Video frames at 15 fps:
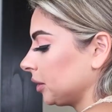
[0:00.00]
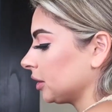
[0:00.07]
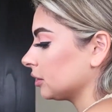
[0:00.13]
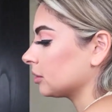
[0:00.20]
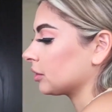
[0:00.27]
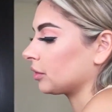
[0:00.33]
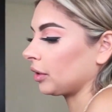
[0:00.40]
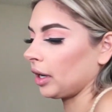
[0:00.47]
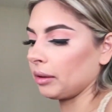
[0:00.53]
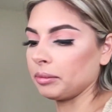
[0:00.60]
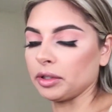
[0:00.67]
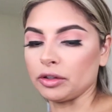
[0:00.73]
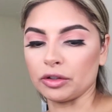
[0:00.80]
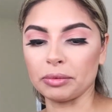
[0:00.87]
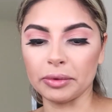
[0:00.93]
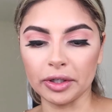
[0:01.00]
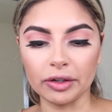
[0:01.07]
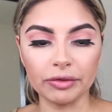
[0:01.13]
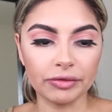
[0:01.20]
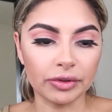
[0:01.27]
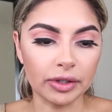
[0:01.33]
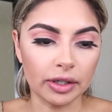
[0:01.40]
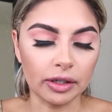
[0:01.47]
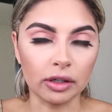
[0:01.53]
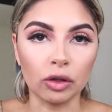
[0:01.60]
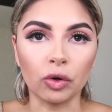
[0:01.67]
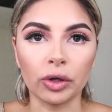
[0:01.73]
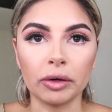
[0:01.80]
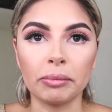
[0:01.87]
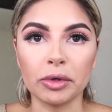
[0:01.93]
I'm gonna grab a little bit of the
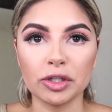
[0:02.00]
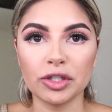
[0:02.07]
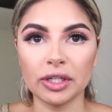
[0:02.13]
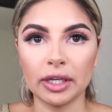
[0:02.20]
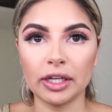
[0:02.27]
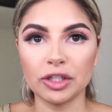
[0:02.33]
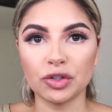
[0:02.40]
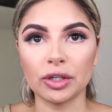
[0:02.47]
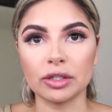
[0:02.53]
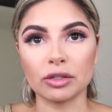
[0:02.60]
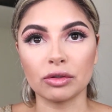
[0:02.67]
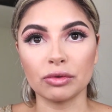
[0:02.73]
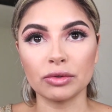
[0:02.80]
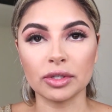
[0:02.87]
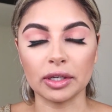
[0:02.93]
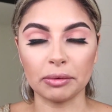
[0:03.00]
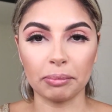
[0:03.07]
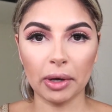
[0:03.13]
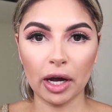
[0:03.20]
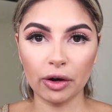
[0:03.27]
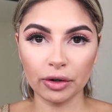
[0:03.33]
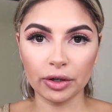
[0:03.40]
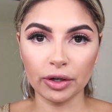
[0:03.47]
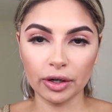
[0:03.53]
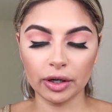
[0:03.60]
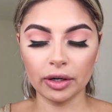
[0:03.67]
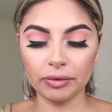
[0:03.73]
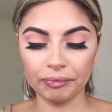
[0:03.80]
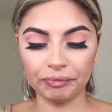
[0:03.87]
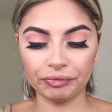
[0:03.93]
Laura Mercier translucent
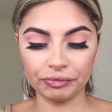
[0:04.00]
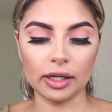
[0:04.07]
powder